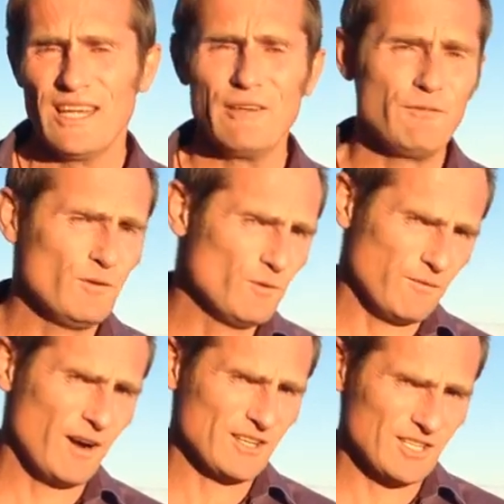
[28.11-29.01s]
if you
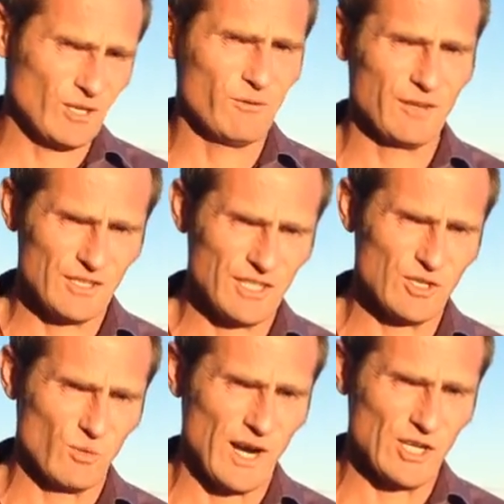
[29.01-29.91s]
find yourself in a
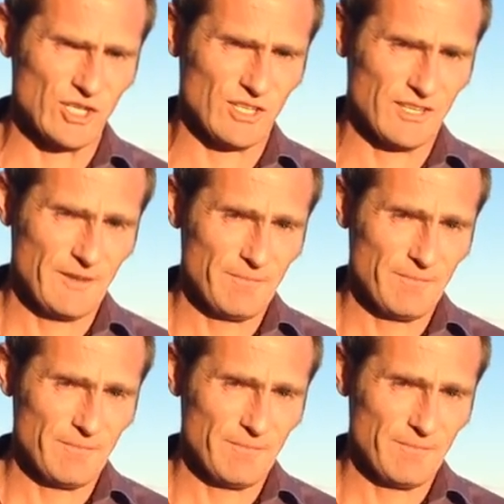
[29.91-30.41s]
situation